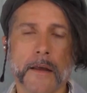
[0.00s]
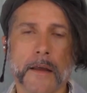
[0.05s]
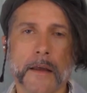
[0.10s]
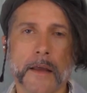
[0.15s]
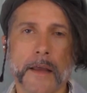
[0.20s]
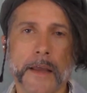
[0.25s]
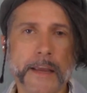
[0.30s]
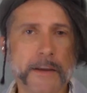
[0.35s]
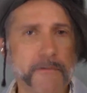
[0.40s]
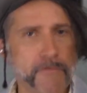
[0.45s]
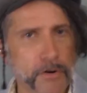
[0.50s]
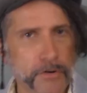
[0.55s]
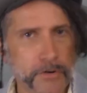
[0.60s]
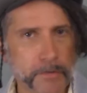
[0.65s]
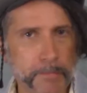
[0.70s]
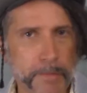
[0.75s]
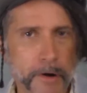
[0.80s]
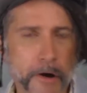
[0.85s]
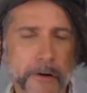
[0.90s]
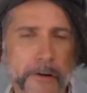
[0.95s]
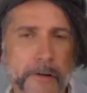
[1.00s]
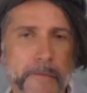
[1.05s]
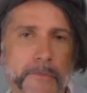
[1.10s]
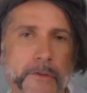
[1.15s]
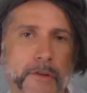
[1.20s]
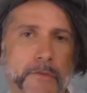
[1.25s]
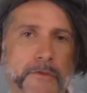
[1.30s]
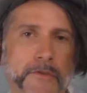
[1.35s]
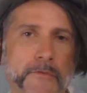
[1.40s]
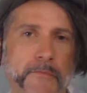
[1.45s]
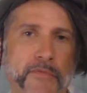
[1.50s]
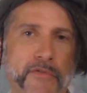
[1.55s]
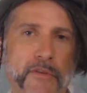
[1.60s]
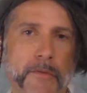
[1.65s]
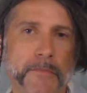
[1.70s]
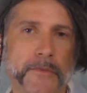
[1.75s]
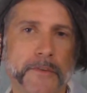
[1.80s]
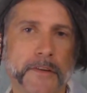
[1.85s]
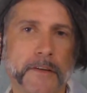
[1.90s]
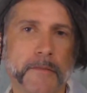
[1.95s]
He wrote a poem that was
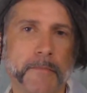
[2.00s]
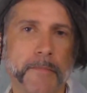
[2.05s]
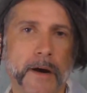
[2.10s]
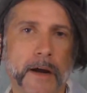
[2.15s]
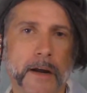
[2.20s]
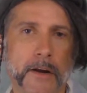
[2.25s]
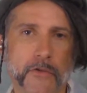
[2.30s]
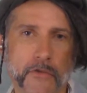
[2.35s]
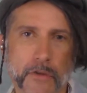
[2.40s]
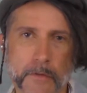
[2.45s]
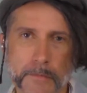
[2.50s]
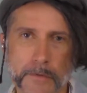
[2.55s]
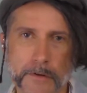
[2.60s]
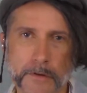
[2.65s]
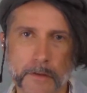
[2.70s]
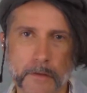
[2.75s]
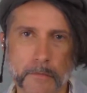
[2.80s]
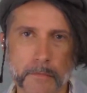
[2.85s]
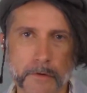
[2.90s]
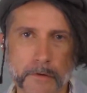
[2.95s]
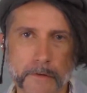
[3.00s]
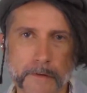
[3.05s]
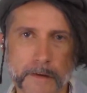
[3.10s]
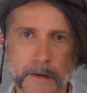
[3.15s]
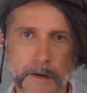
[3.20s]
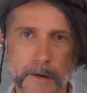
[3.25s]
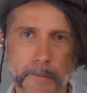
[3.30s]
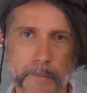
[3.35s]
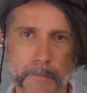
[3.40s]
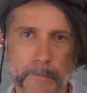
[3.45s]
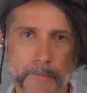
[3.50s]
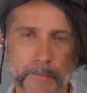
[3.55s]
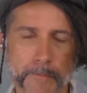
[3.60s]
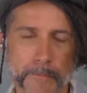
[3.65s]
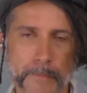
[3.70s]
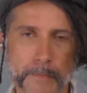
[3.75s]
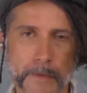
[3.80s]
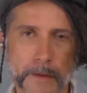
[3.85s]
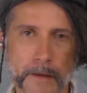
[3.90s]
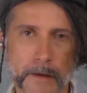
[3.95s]
prompted by a trip to the museum.
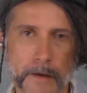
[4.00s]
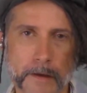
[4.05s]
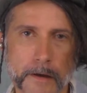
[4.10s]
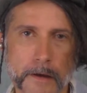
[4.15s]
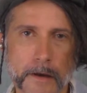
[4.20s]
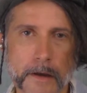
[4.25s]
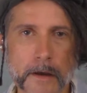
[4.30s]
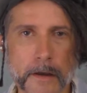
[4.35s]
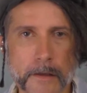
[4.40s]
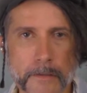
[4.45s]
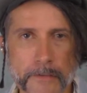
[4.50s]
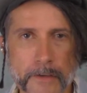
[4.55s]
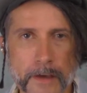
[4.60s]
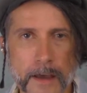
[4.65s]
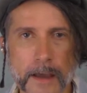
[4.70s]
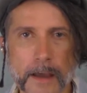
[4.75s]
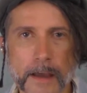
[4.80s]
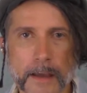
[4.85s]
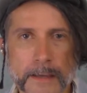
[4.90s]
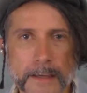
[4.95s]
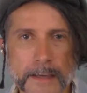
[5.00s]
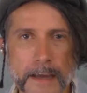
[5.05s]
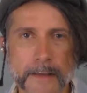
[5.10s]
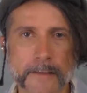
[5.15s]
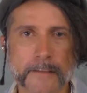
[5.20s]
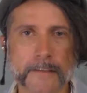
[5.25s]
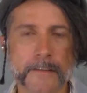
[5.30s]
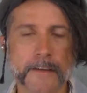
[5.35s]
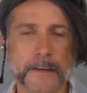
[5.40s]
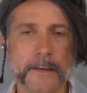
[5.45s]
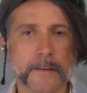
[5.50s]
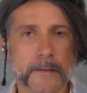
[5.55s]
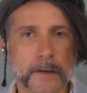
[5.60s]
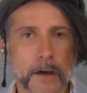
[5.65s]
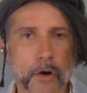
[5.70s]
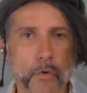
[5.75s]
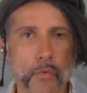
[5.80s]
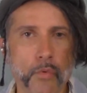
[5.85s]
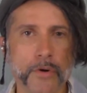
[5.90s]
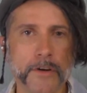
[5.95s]
There he had seen
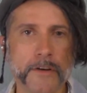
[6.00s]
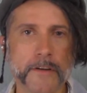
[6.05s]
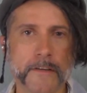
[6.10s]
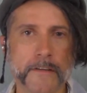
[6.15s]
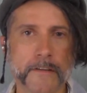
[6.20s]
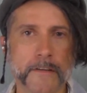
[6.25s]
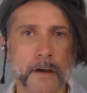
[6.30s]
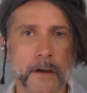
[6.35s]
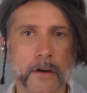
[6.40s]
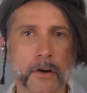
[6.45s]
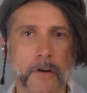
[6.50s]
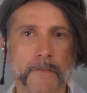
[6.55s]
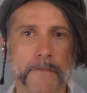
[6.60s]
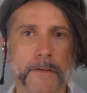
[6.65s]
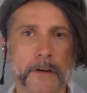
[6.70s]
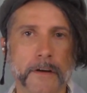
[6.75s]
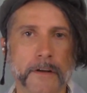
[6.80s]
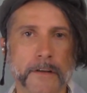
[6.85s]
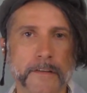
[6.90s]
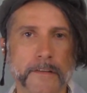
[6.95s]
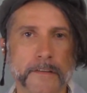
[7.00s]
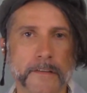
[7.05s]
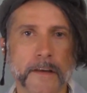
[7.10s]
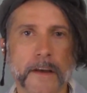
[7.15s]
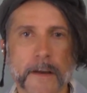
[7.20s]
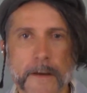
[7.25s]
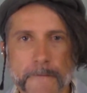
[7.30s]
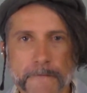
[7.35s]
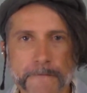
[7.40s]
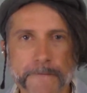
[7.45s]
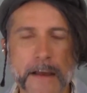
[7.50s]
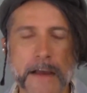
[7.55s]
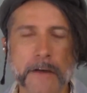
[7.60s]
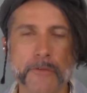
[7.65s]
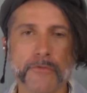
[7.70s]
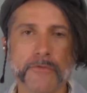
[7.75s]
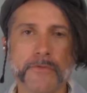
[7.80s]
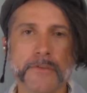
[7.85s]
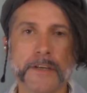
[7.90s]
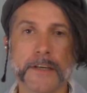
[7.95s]
a wooden sarcophagus
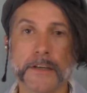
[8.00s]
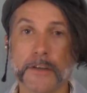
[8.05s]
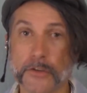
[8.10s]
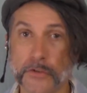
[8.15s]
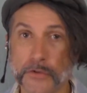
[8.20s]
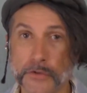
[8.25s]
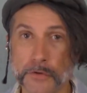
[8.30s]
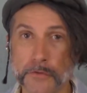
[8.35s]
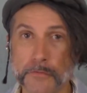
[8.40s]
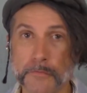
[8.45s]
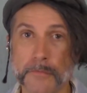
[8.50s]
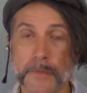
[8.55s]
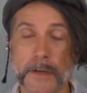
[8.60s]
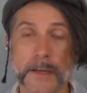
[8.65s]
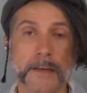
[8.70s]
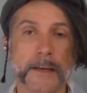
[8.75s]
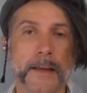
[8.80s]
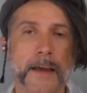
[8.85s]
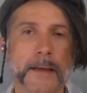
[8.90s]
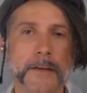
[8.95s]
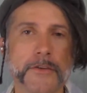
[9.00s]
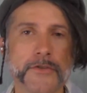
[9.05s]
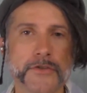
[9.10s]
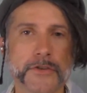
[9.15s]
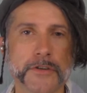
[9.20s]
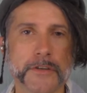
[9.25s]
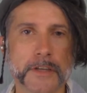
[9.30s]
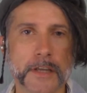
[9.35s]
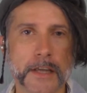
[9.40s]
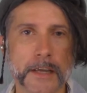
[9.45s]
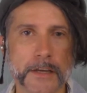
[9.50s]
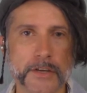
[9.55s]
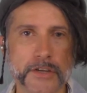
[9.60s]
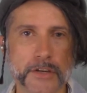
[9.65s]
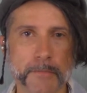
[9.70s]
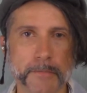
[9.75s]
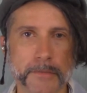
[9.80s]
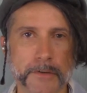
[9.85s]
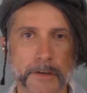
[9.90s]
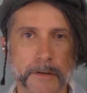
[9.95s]
found in a tomb in ancient
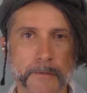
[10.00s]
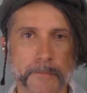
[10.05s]
Egypt.